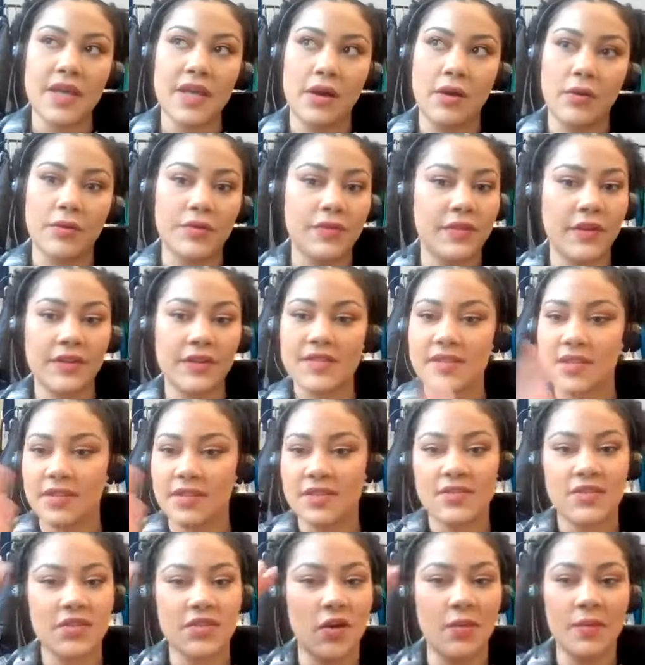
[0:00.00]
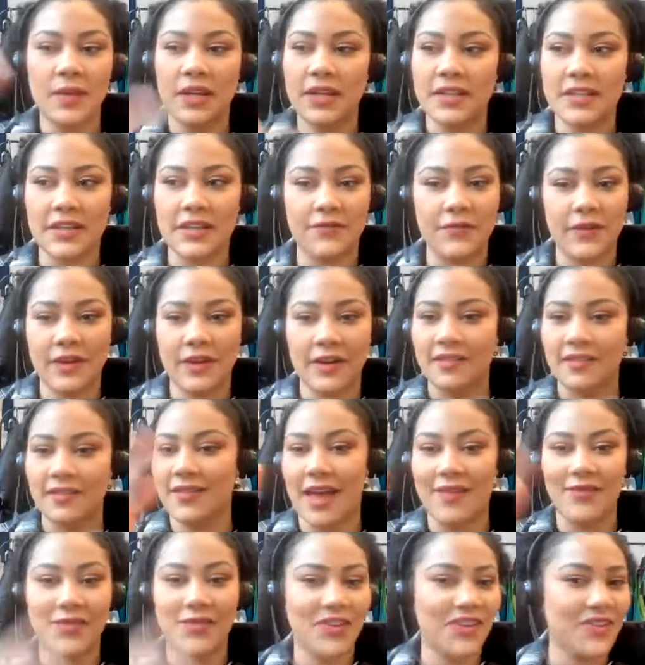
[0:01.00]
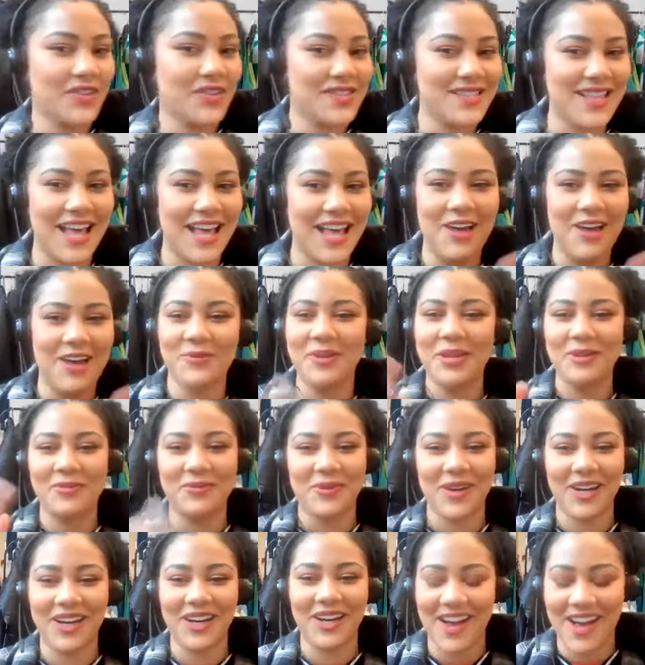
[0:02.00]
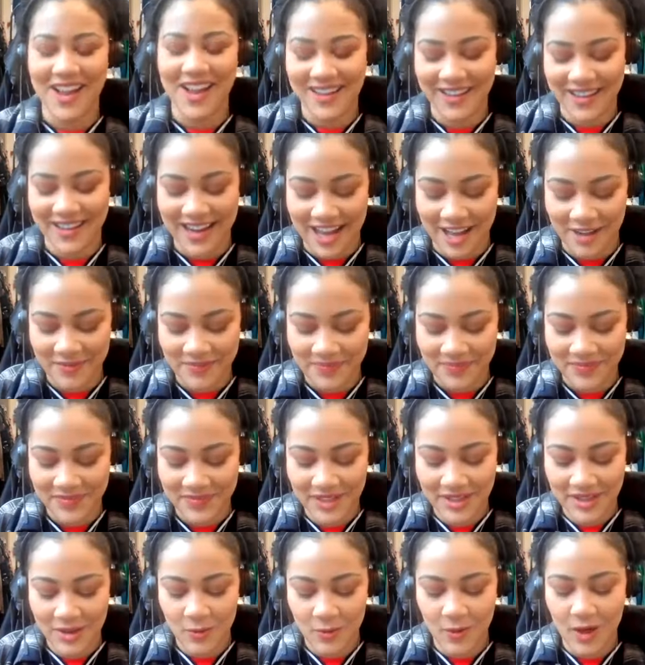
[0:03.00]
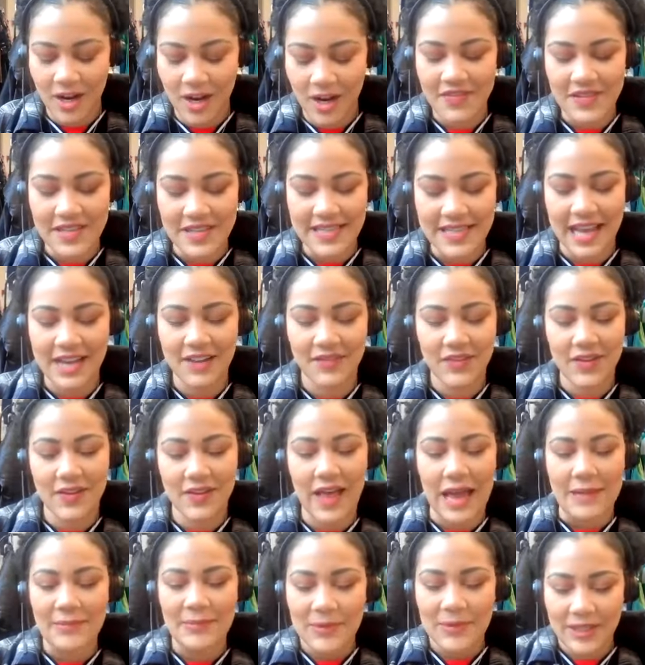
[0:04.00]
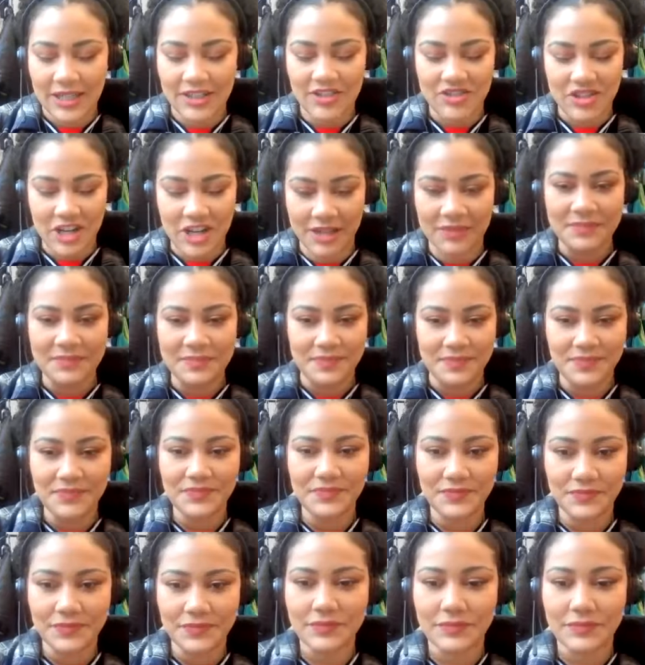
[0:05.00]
So there's so many different levels that we work on this kind of collaboration.